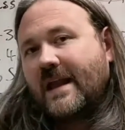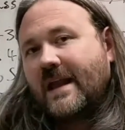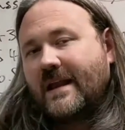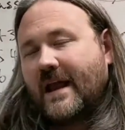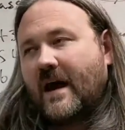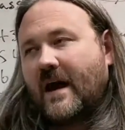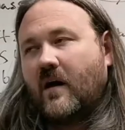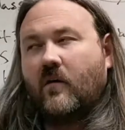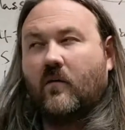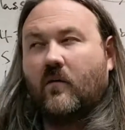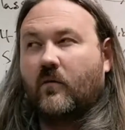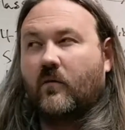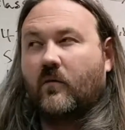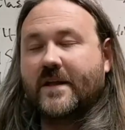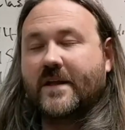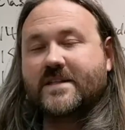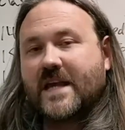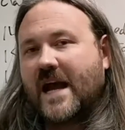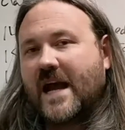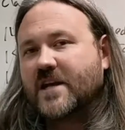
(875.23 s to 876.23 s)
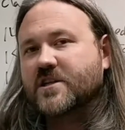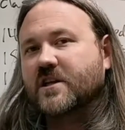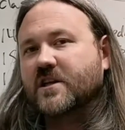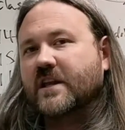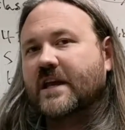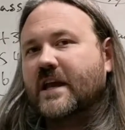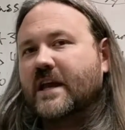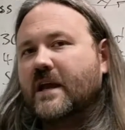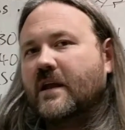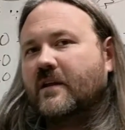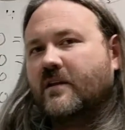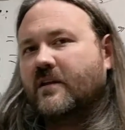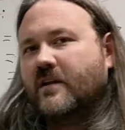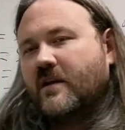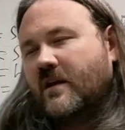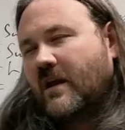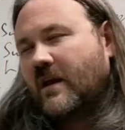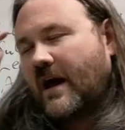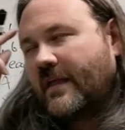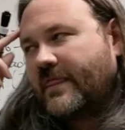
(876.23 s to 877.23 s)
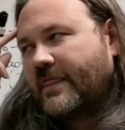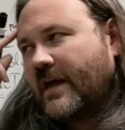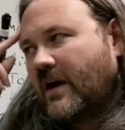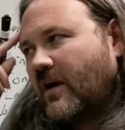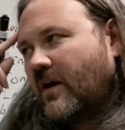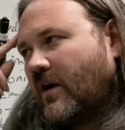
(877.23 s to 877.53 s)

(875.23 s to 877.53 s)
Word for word: Now, it's actually not that